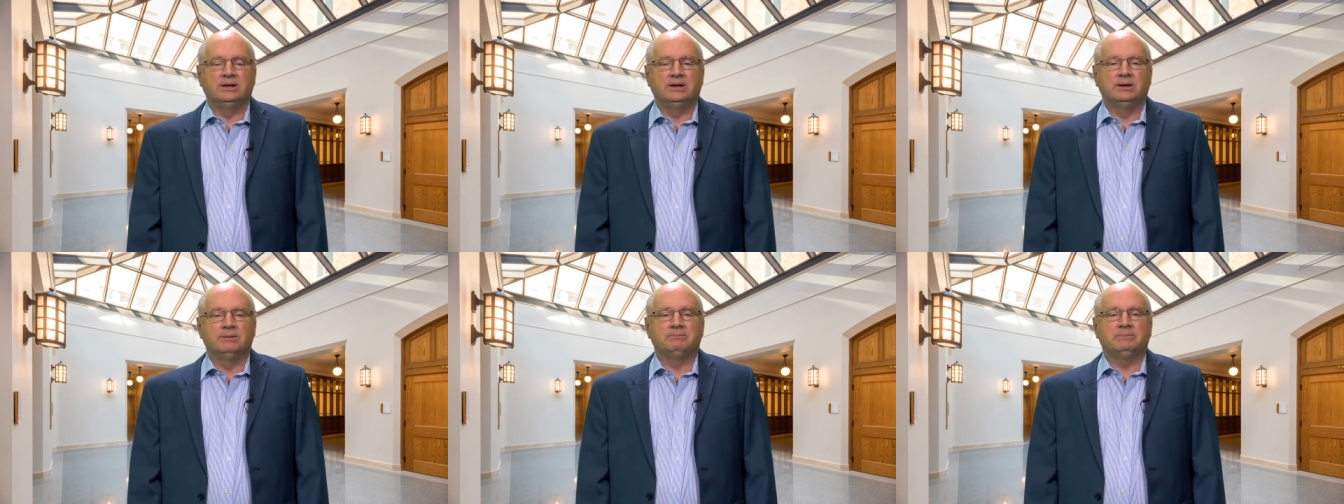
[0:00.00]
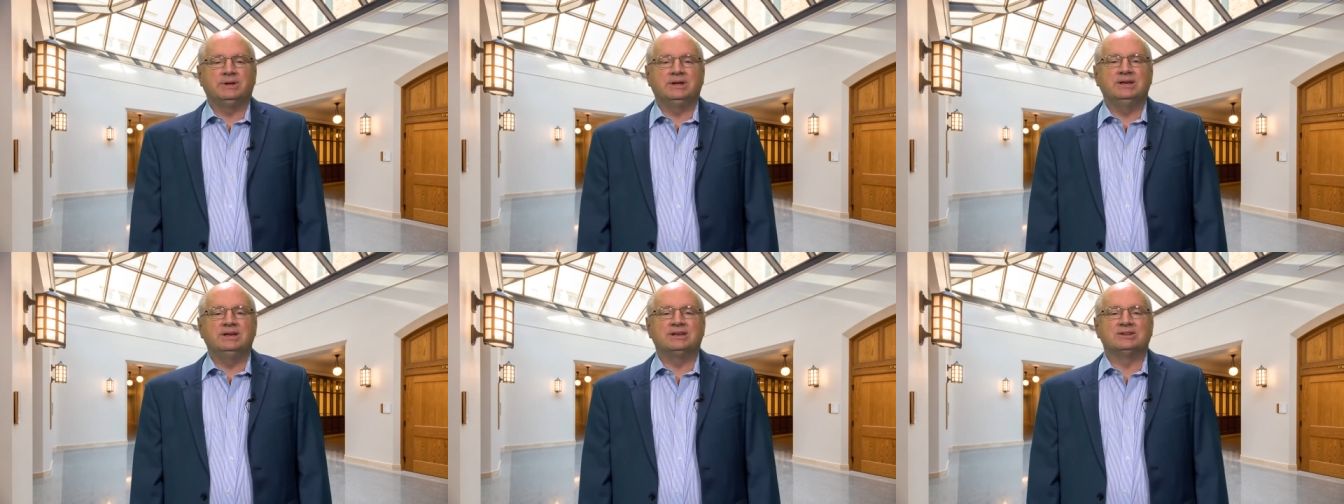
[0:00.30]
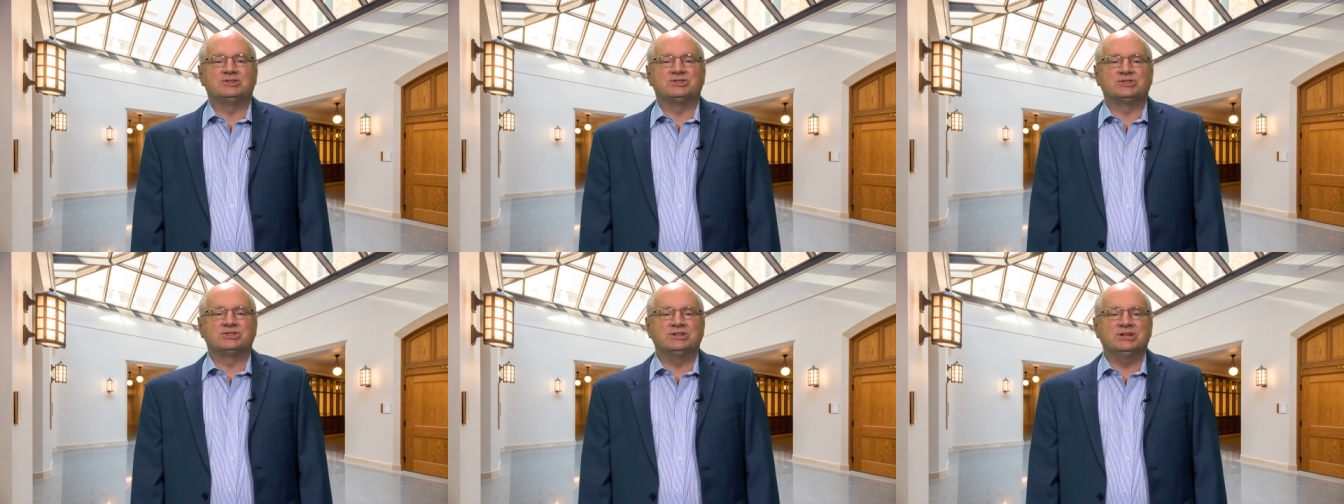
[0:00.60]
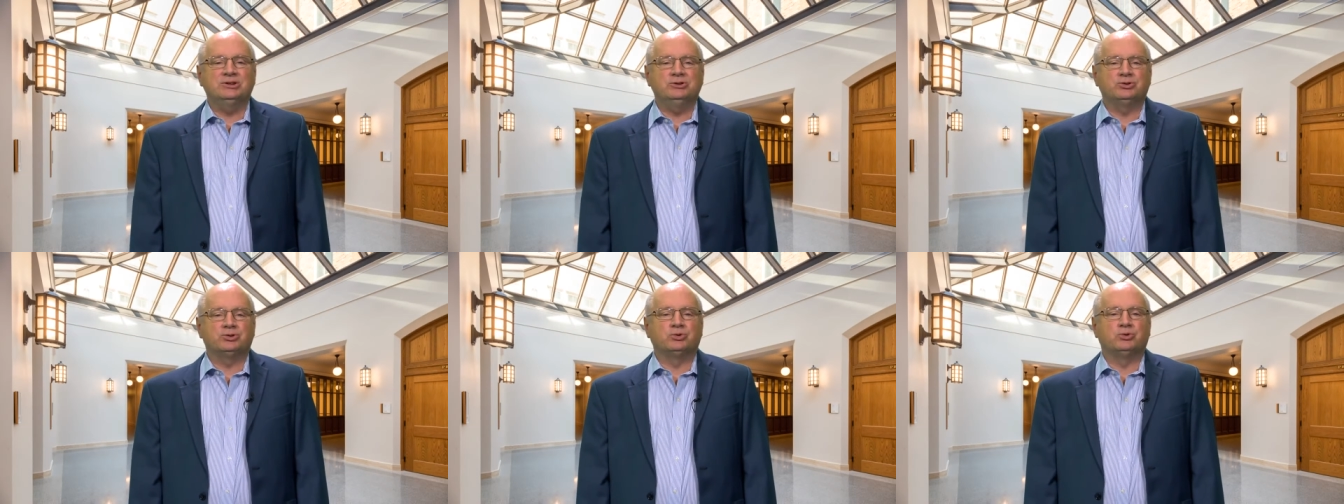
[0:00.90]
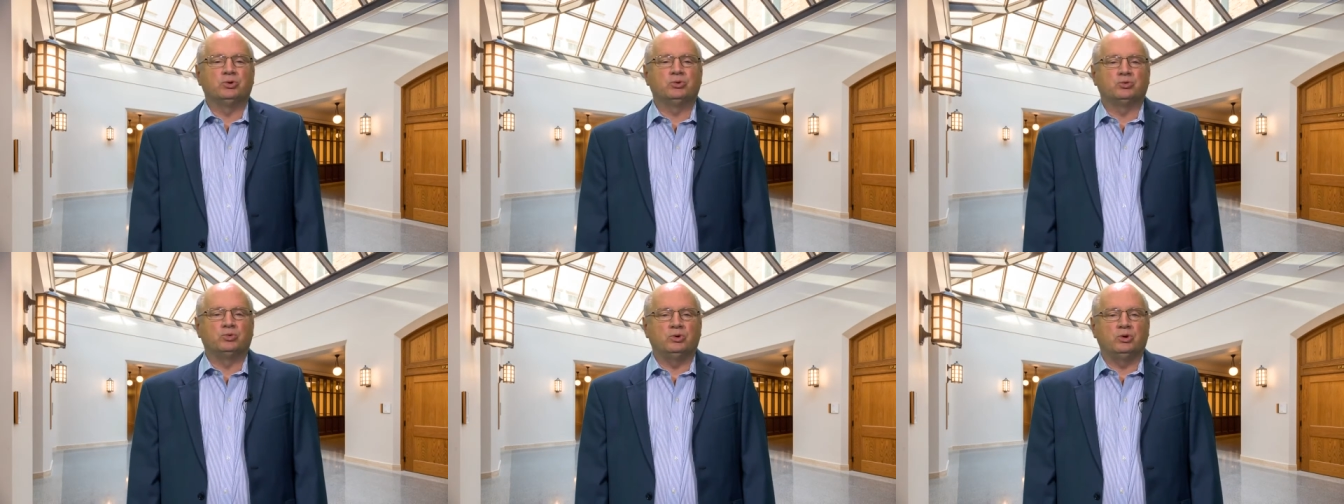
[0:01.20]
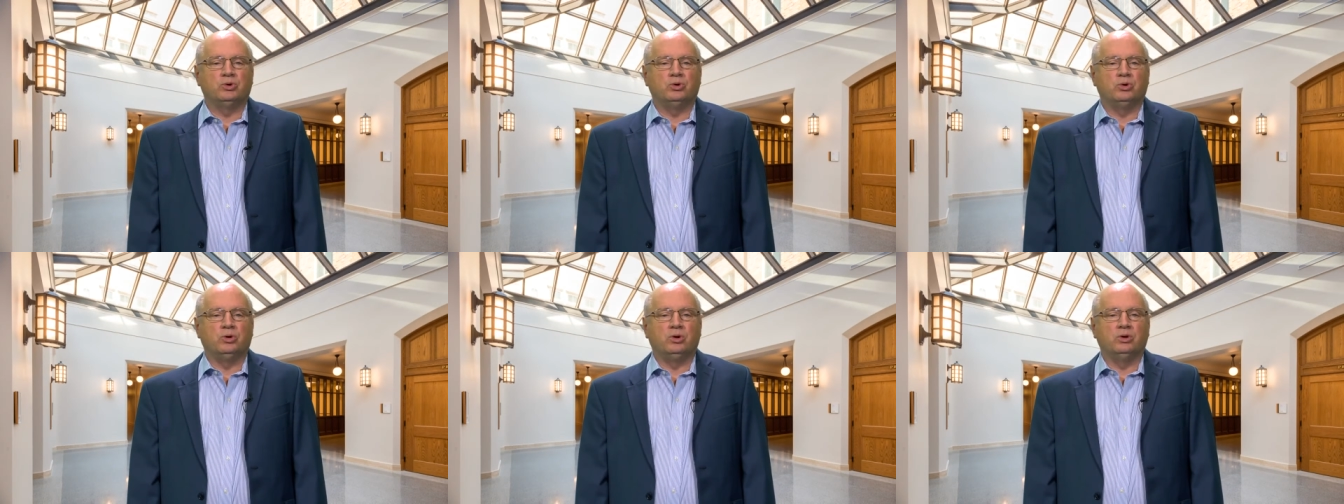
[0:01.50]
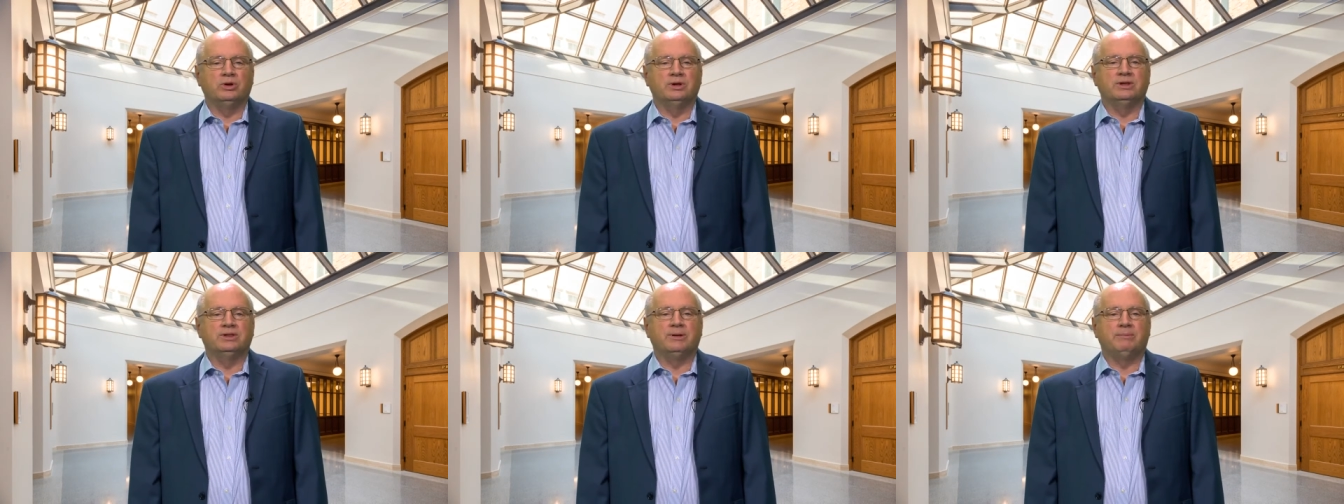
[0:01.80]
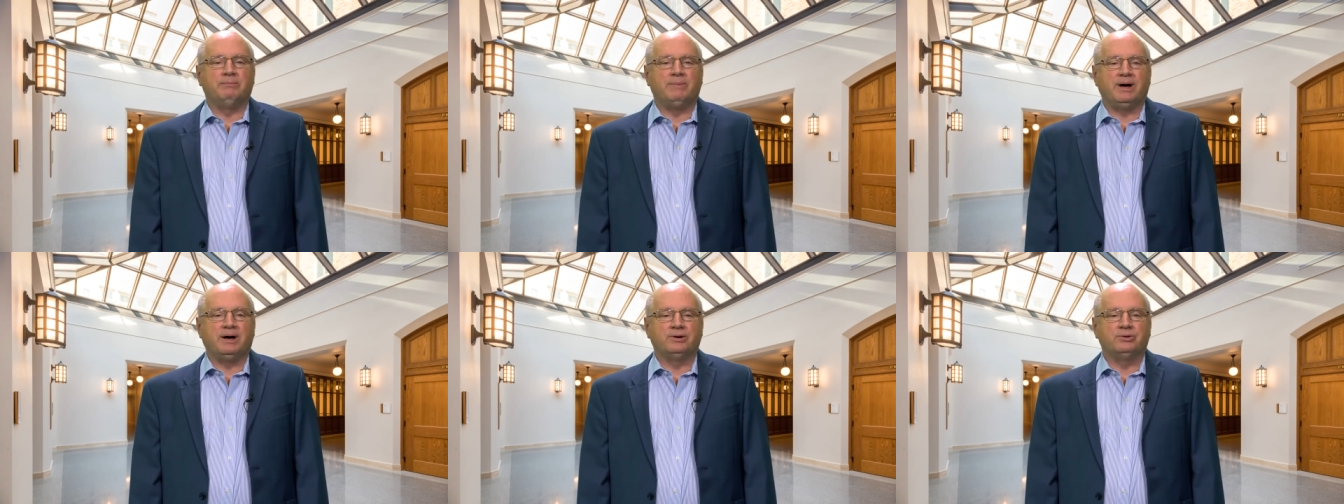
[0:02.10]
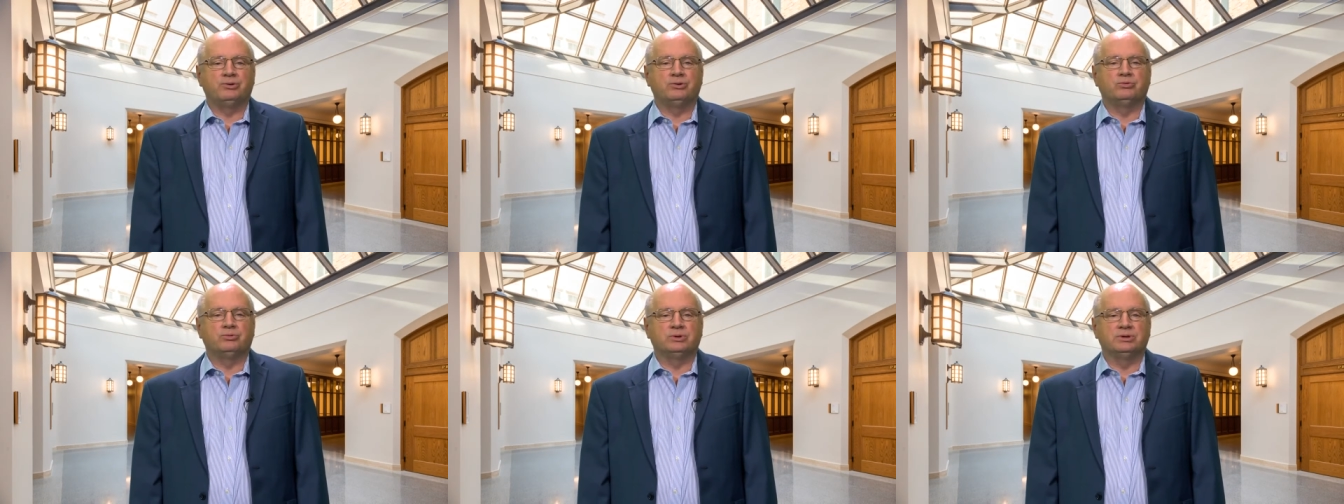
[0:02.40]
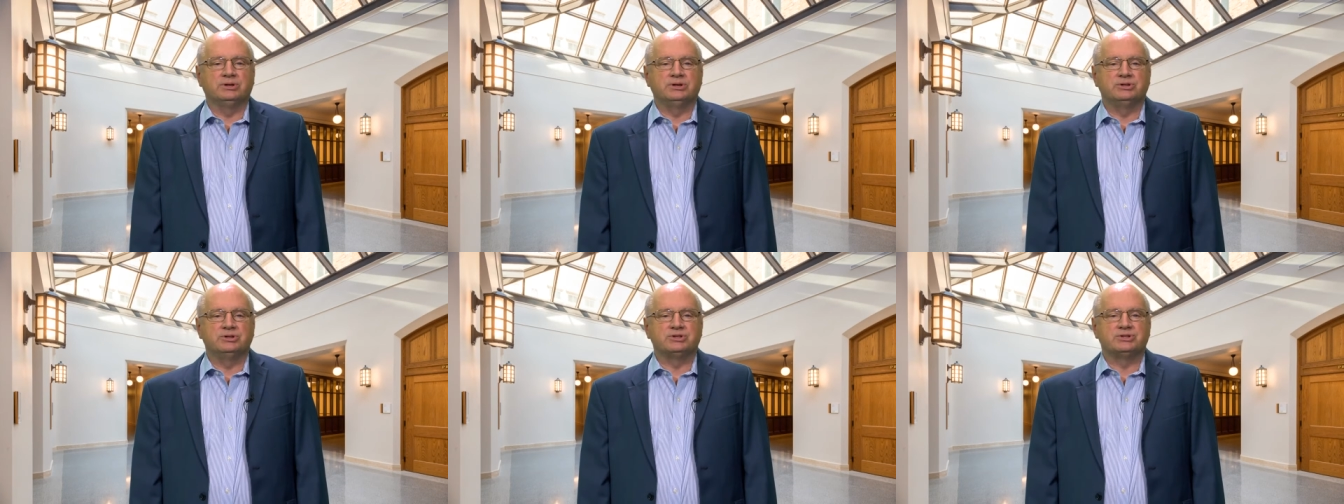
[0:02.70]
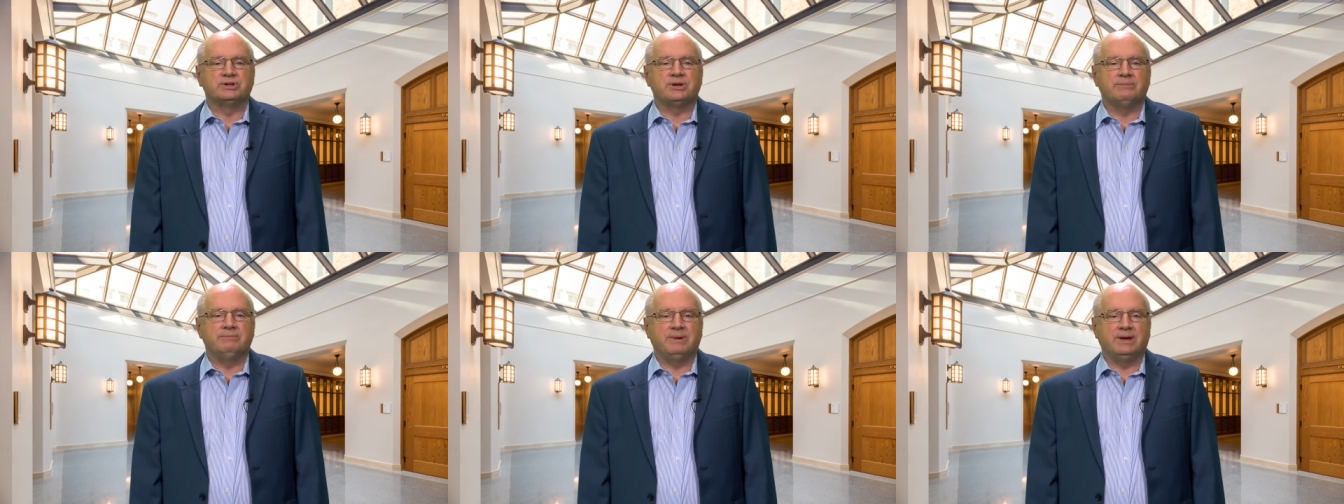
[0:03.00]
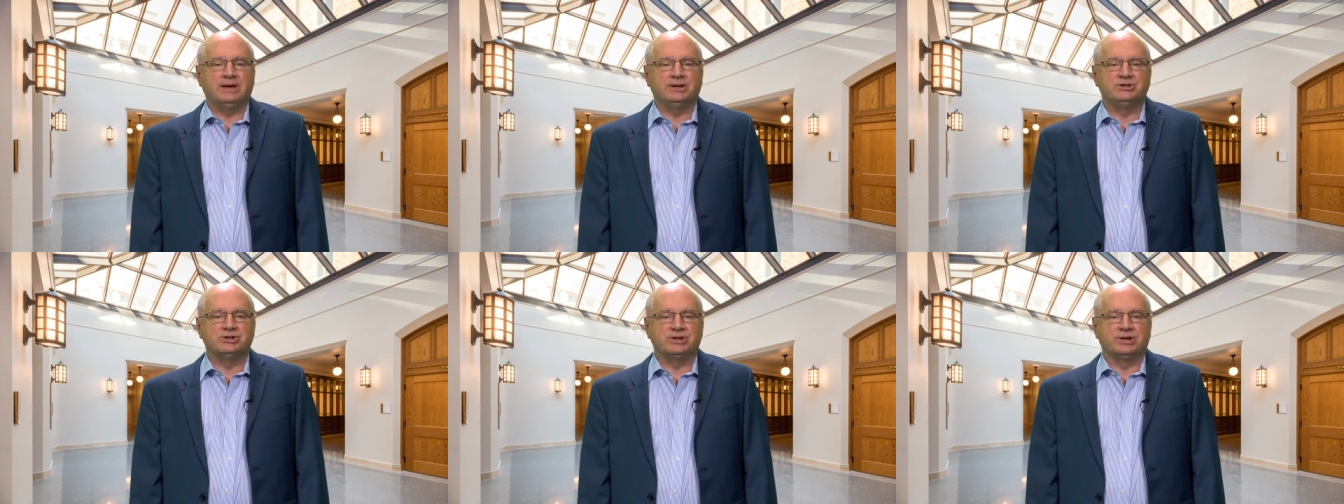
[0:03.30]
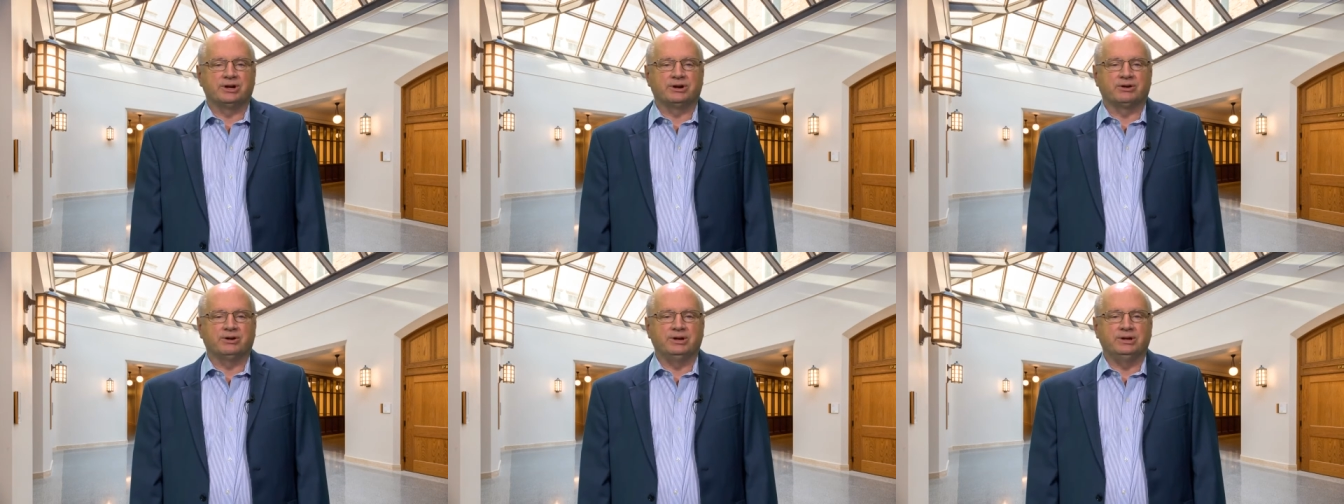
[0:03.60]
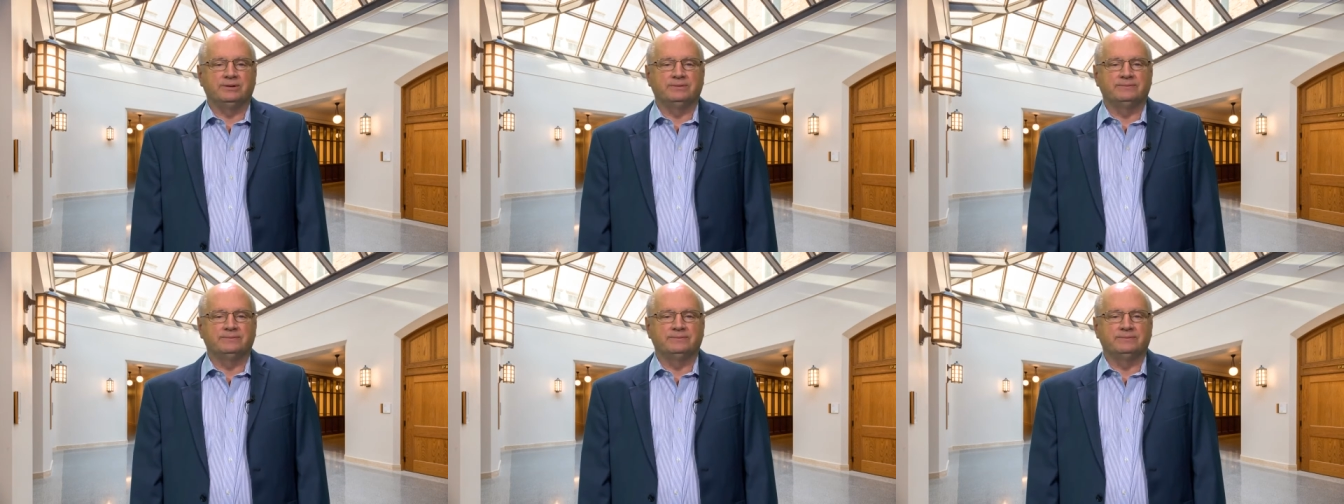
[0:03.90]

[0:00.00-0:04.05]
play a central role in the modern religious imaginary.